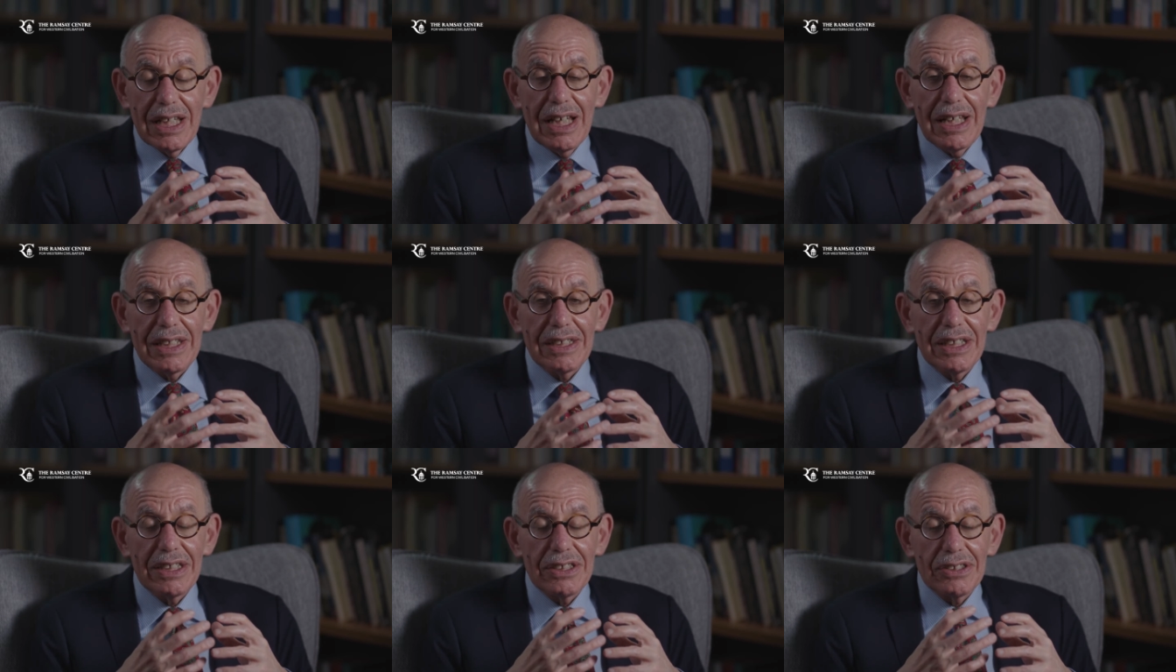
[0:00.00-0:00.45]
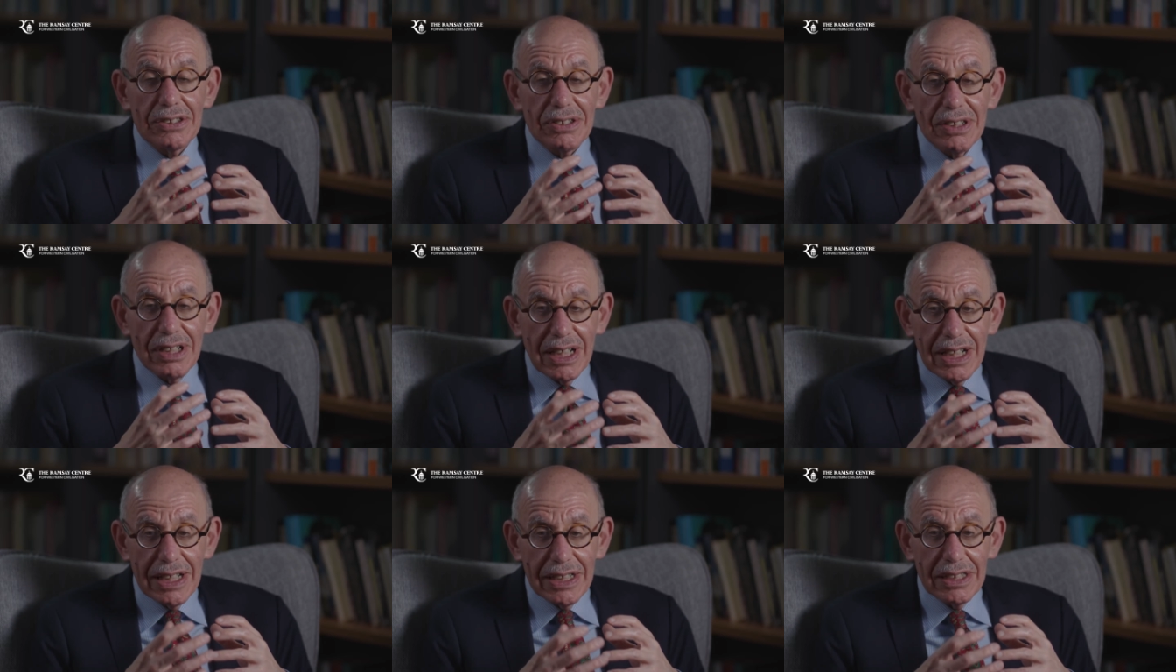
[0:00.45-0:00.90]
And in
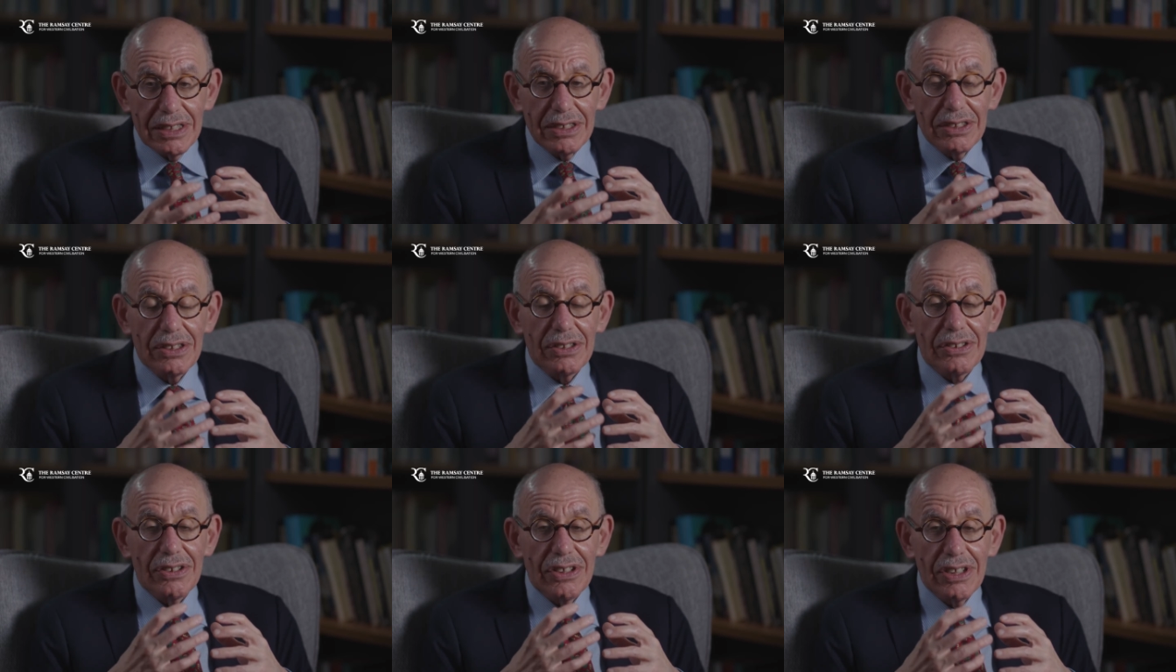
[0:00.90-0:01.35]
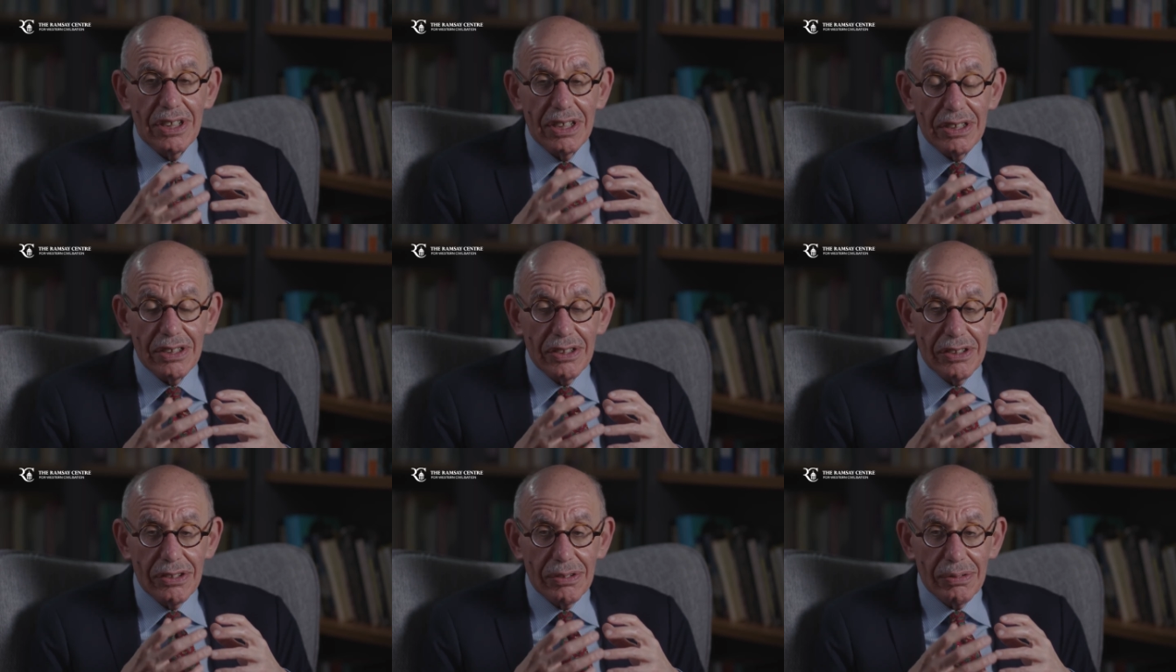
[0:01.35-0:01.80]
trying to
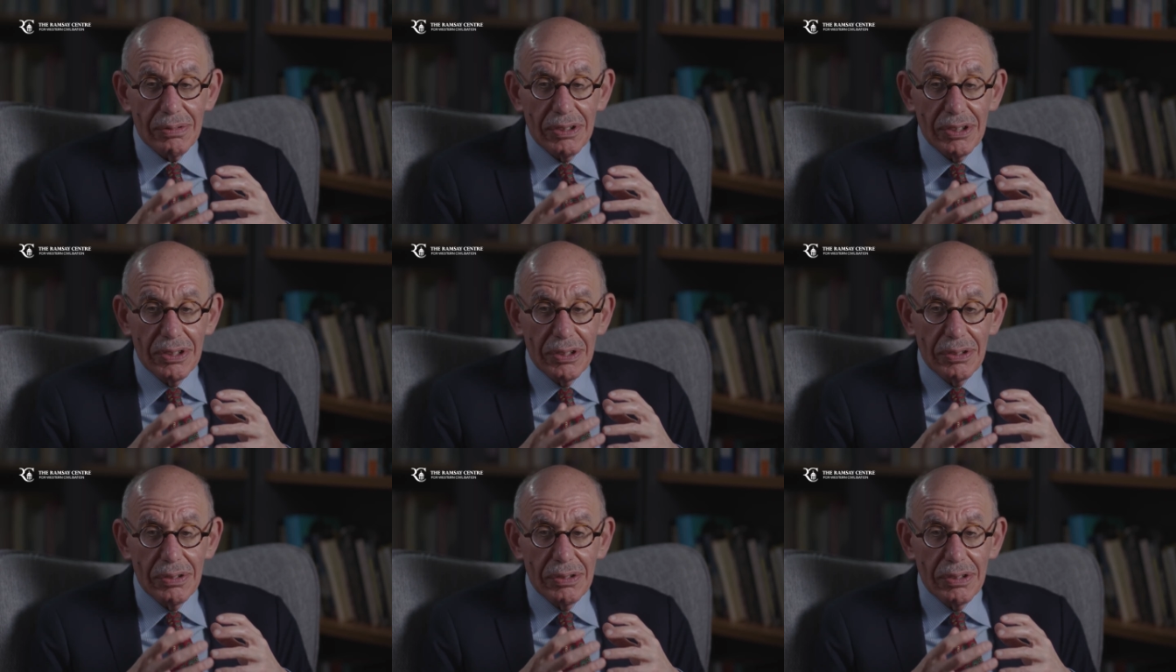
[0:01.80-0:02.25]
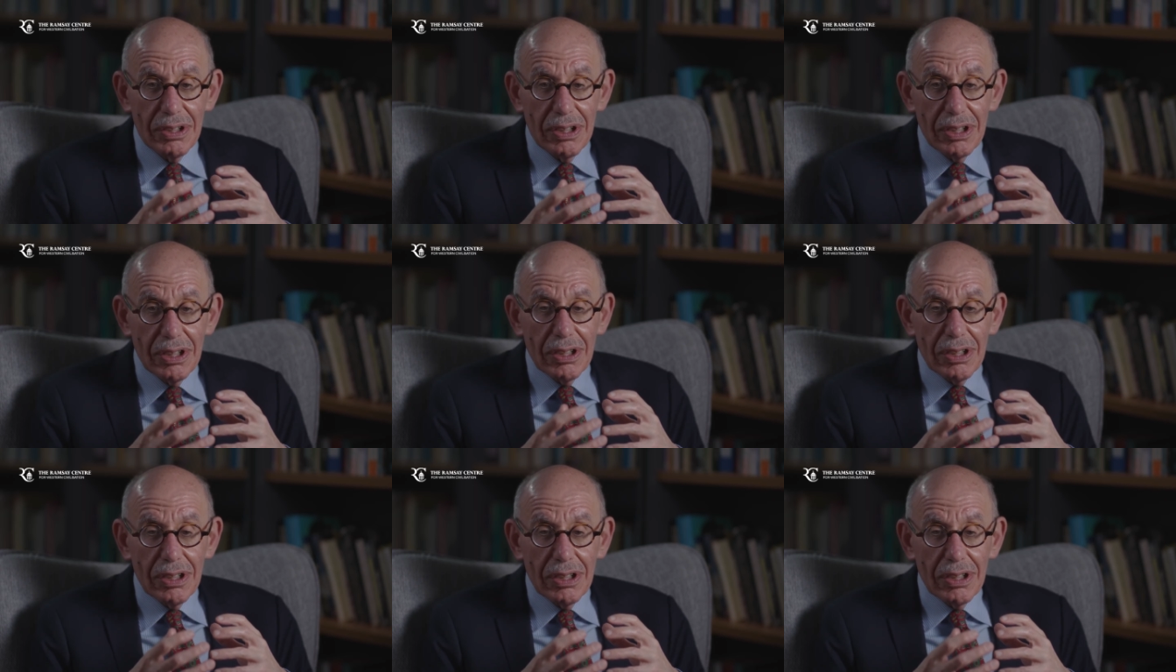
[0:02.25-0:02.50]
think through,